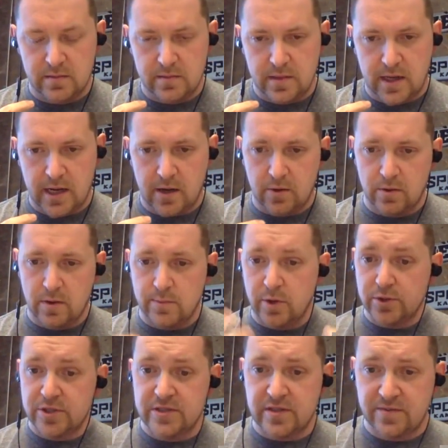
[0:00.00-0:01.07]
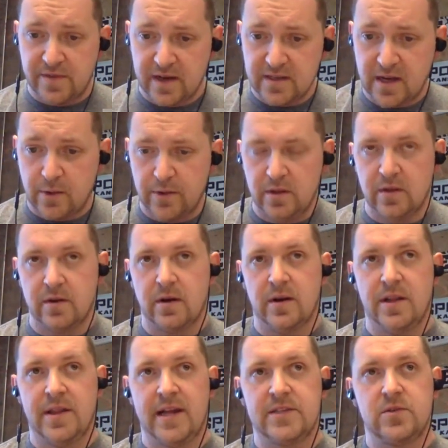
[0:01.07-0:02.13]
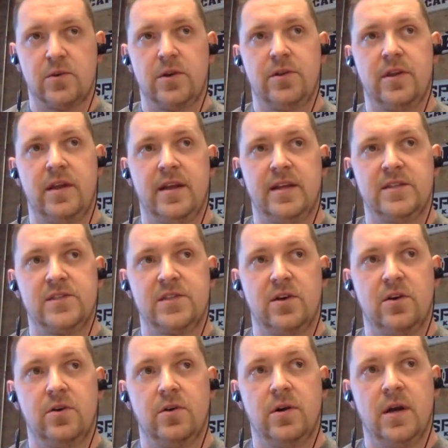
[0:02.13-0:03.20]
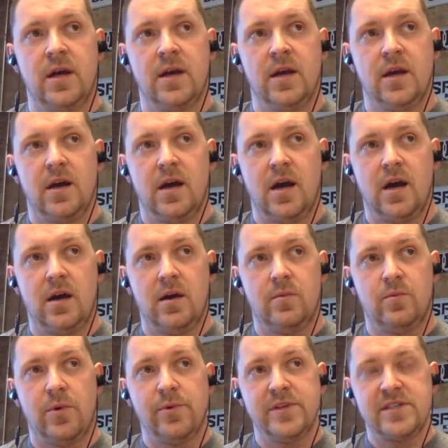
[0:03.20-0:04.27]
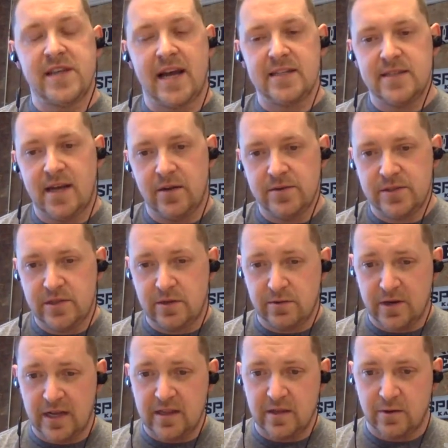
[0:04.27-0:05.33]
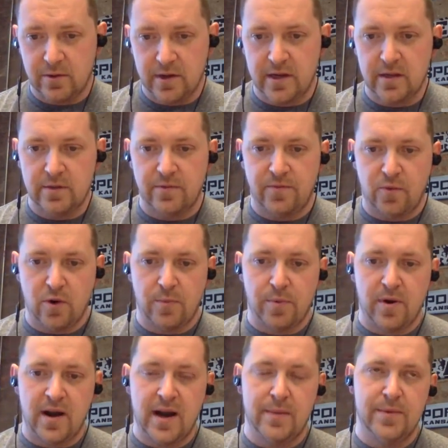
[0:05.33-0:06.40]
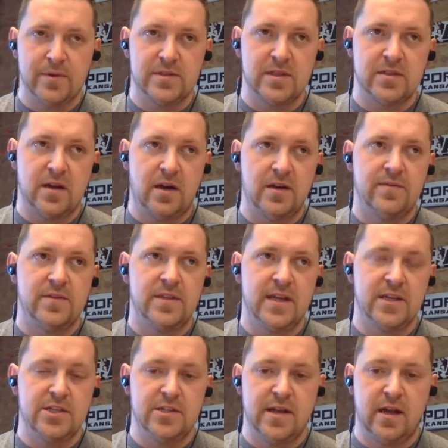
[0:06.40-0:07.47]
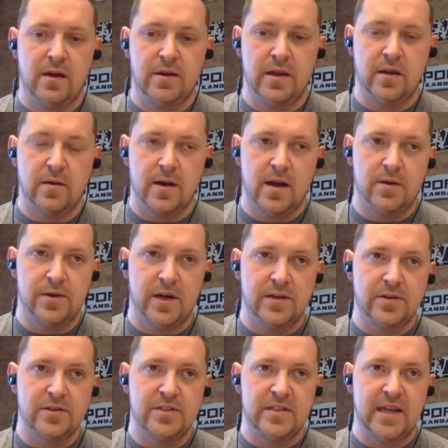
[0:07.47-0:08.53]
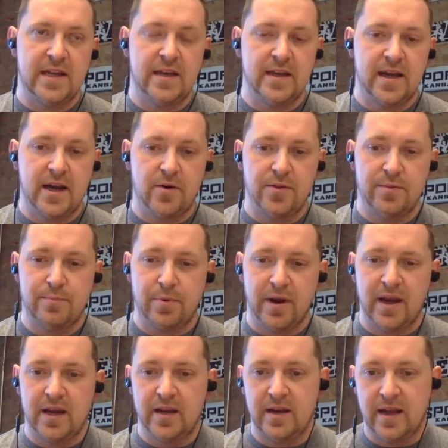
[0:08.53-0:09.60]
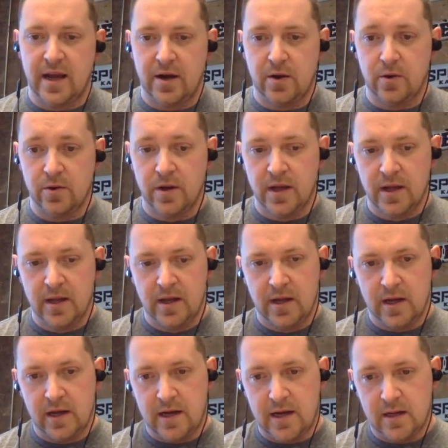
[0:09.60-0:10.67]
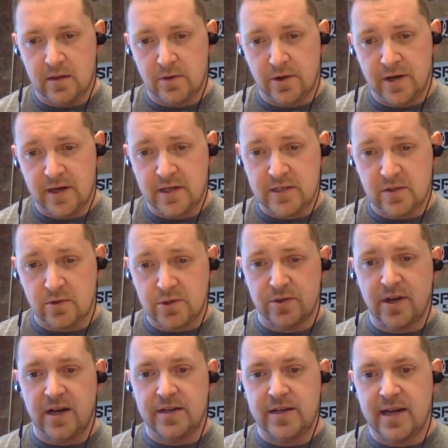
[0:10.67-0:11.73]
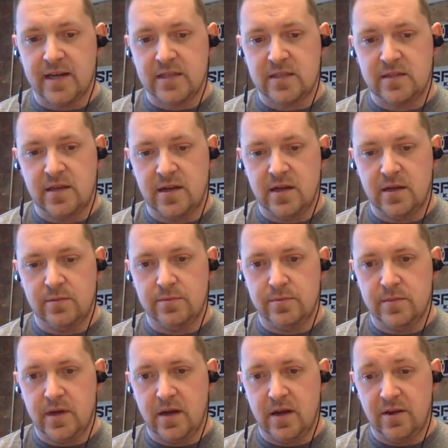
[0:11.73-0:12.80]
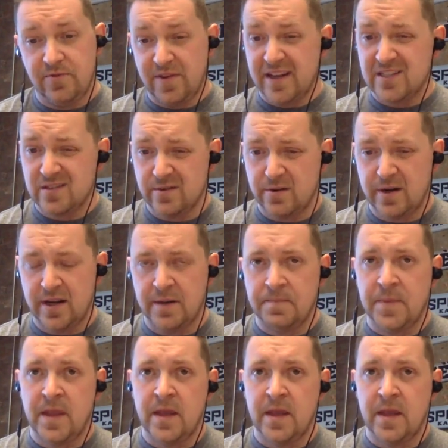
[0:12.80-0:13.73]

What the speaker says: how emotions affect how we learn and that sort of thing. And so when we sat down to create the curriculum for Prime, there's a ton of intentionality around understanding how the brain and how learning in a social context affects learning,